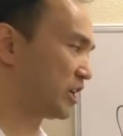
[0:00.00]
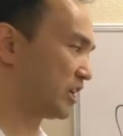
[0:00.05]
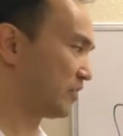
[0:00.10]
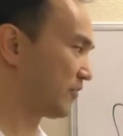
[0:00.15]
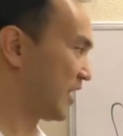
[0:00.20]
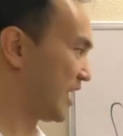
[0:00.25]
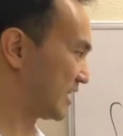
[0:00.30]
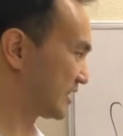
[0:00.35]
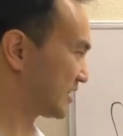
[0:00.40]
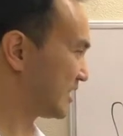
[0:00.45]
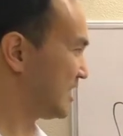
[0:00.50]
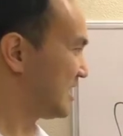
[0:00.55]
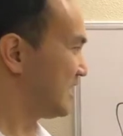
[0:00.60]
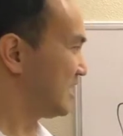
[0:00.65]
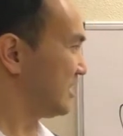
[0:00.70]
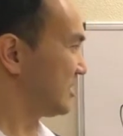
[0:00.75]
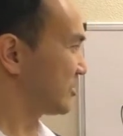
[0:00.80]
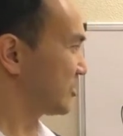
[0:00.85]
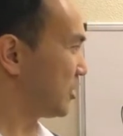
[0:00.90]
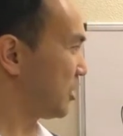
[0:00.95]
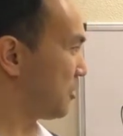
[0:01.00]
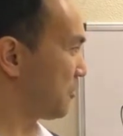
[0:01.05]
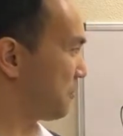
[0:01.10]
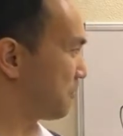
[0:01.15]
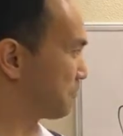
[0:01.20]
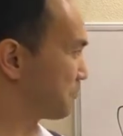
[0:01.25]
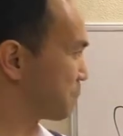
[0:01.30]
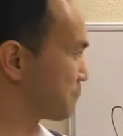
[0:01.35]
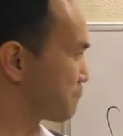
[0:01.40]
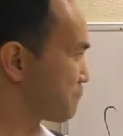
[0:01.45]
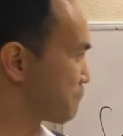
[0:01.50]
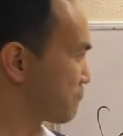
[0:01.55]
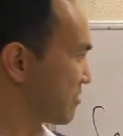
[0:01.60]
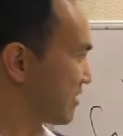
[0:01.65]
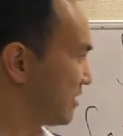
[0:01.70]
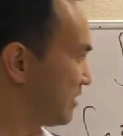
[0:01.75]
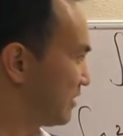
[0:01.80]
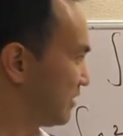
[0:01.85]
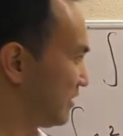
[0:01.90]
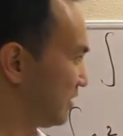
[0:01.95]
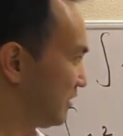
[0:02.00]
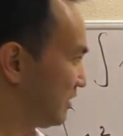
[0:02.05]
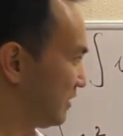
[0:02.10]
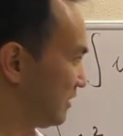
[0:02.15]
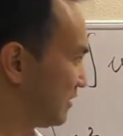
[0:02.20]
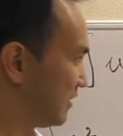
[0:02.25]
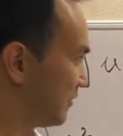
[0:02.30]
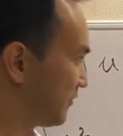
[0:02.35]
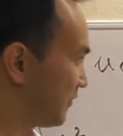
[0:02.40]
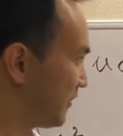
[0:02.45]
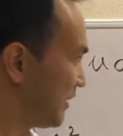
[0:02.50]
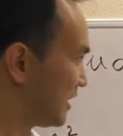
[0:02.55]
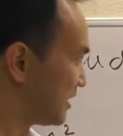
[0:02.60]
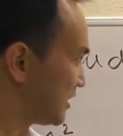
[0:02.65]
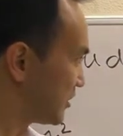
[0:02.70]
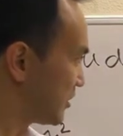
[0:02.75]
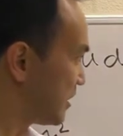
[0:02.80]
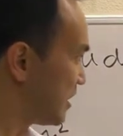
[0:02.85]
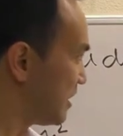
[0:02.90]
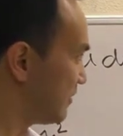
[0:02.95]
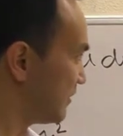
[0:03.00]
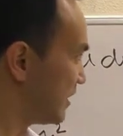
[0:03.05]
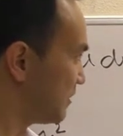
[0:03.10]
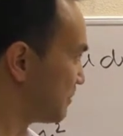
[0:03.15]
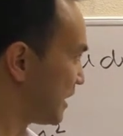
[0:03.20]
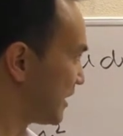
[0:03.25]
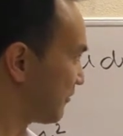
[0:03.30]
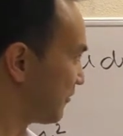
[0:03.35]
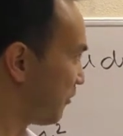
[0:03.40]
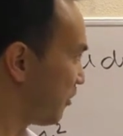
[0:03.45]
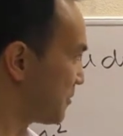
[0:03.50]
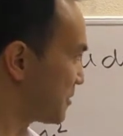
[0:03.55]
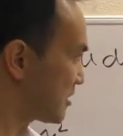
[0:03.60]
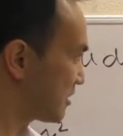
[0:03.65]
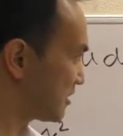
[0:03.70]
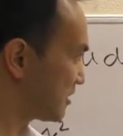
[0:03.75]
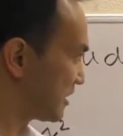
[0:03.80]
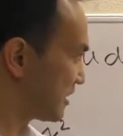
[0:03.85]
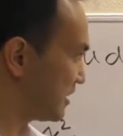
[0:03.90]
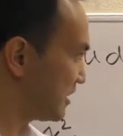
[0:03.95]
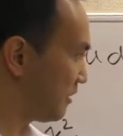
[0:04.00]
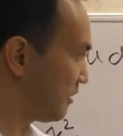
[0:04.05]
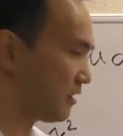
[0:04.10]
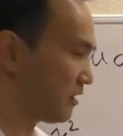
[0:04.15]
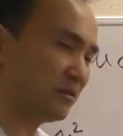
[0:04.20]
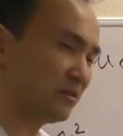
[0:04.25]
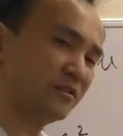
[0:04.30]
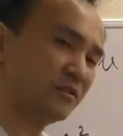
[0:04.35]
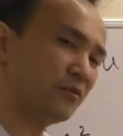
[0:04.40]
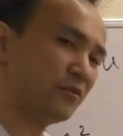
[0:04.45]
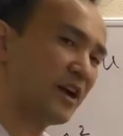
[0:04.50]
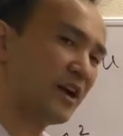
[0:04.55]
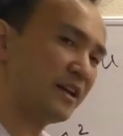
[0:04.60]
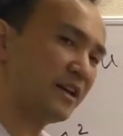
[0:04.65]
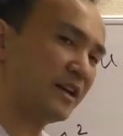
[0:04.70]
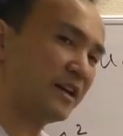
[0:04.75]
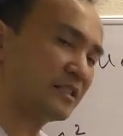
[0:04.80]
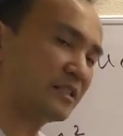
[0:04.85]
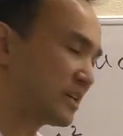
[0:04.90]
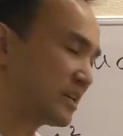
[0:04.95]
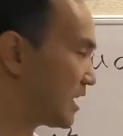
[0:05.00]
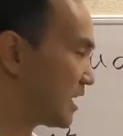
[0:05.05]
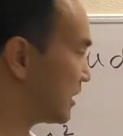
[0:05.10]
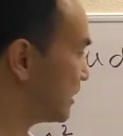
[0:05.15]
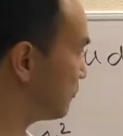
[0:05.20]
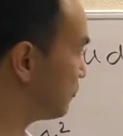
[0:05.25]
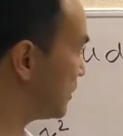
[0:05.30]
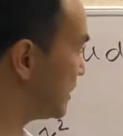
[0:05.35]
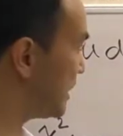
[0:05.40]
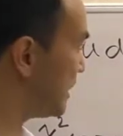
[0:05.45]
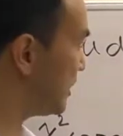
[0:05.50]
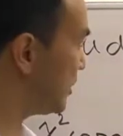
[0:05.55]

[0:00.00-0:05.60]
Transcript: of x. So the first term in my formula here on the right hand side, we need